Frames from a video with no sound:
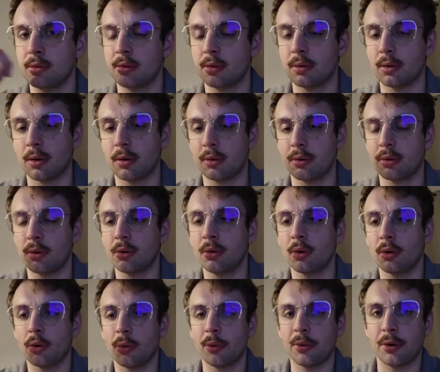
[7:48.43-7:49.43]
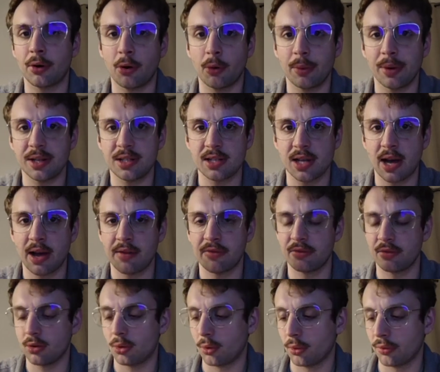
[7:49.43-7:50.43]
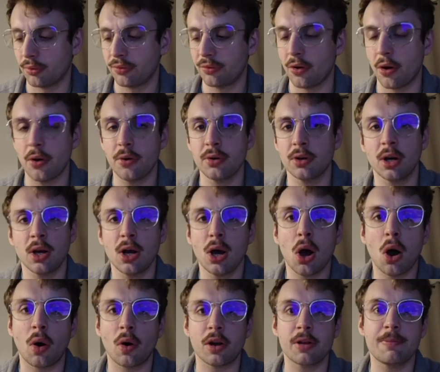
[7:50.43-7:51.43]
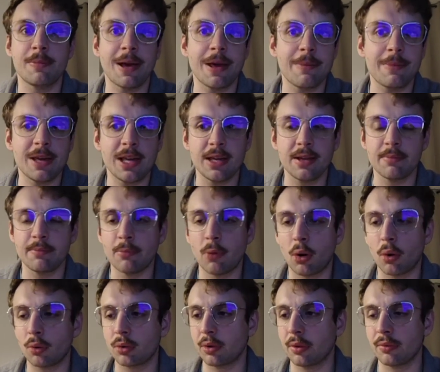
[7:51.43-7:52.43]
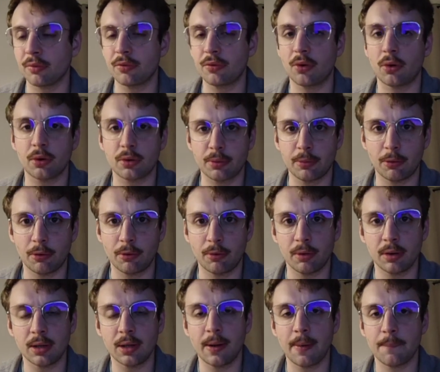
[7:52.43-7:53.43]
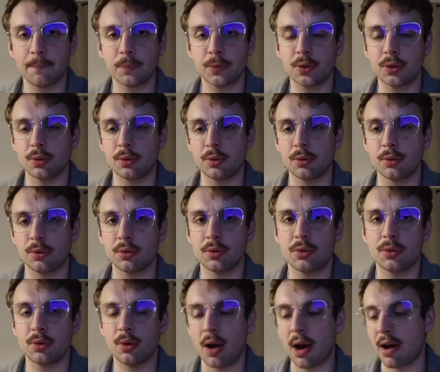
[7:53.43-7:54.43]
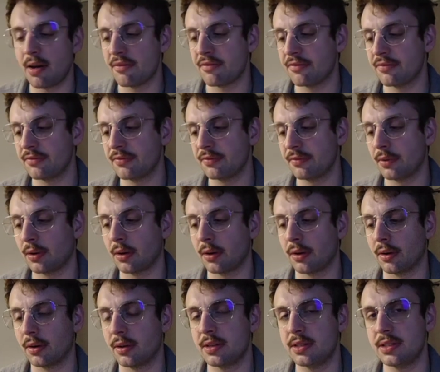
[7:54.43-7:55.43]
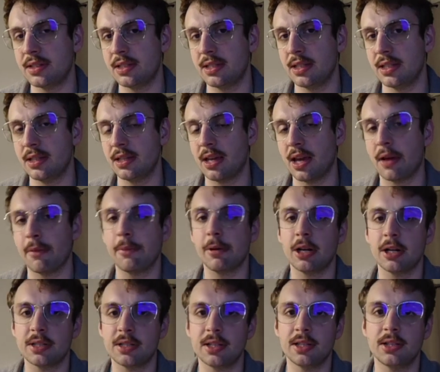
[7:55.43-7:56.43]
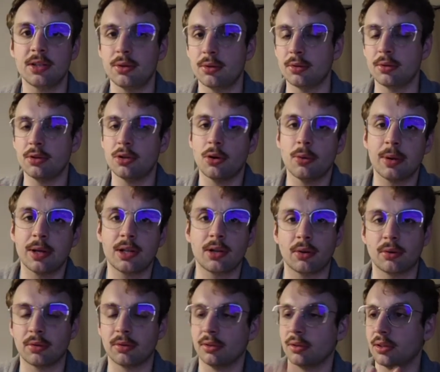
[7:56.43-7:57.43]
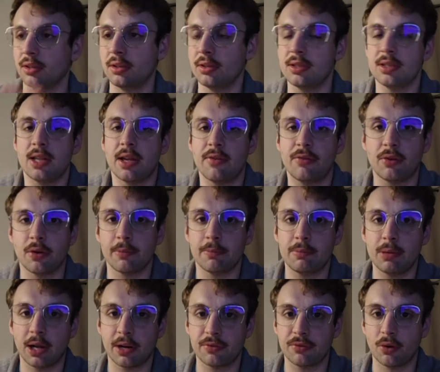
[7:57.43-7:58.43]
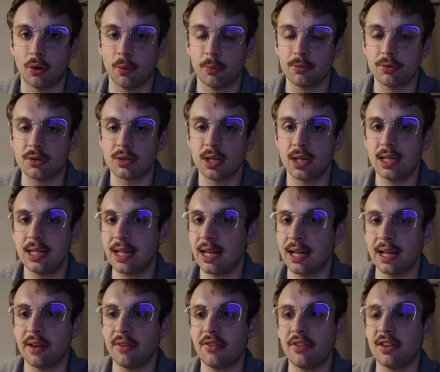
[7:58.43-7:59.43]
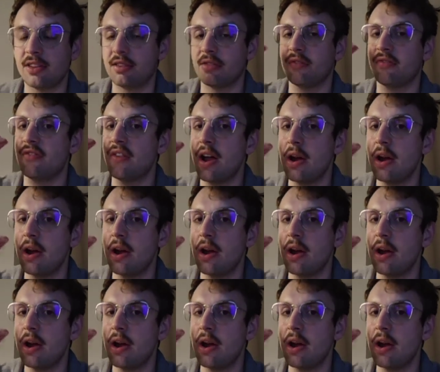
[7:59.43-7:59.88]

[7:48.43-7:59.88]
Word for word: you don't always have your phone, or it may be more comfortable to have the ability to do it on different platforms. And if it's very